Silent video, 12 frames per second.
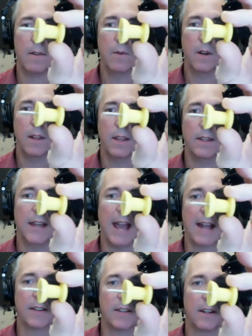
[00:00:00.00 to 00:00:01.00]
One of these
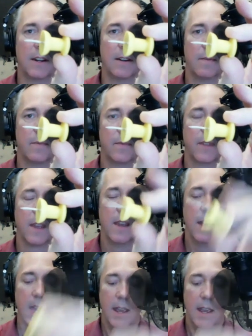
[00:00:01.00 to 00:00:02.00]
tacks here.
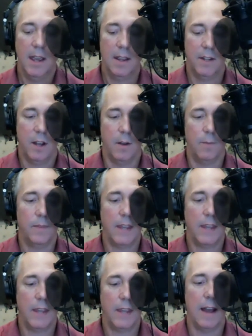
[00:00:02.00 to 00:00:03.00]
So
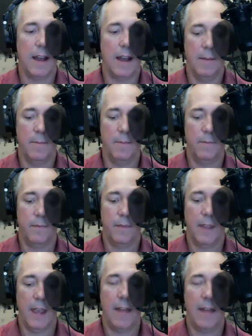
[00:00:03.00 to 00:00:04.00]
yeah,
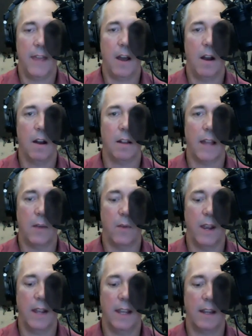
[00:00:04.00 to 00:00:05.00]
and they are
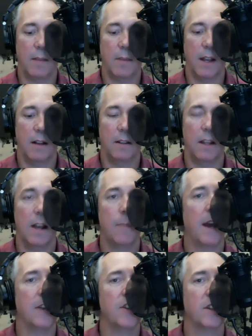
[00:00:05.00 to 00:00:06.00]
lightweight. They can be held up.
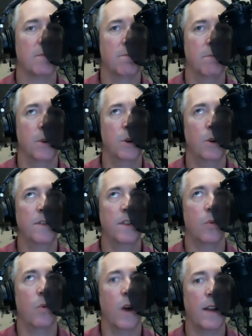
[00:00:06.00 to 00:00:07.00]
I just moved
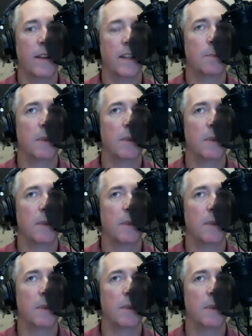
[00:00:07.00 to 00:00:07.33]
the one that's